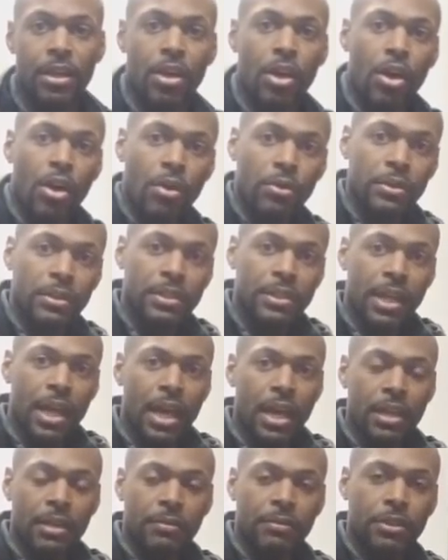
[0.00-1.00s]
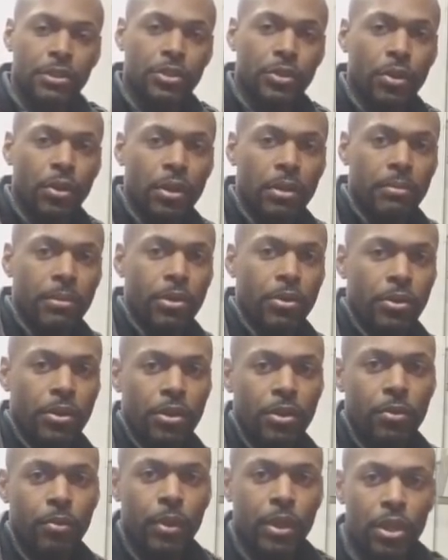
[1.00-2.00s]
On the side of the trolling
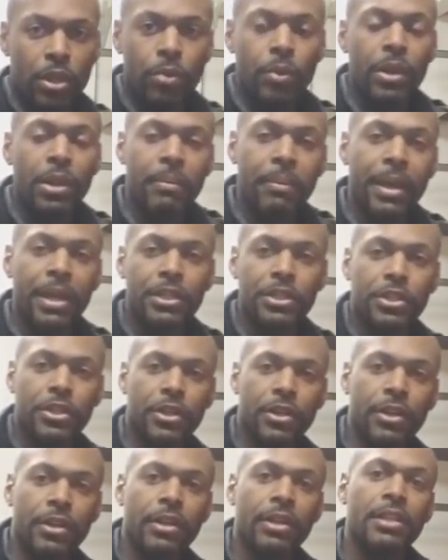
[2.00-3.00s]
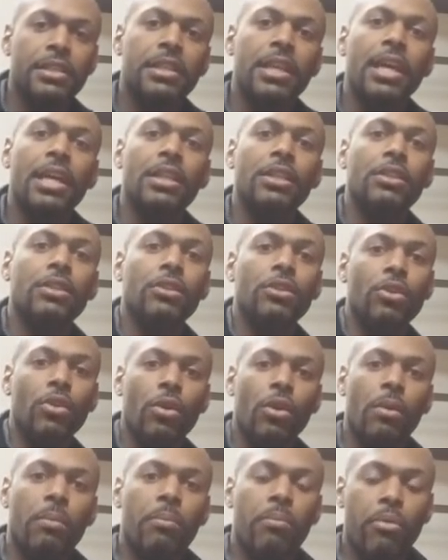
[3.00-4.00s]
motor, what you want to make sure is that
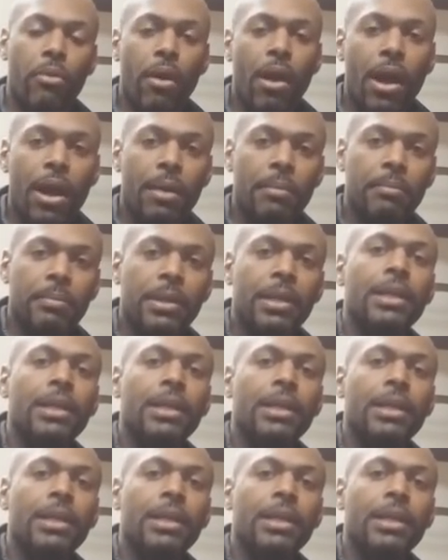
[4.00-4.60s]
your prop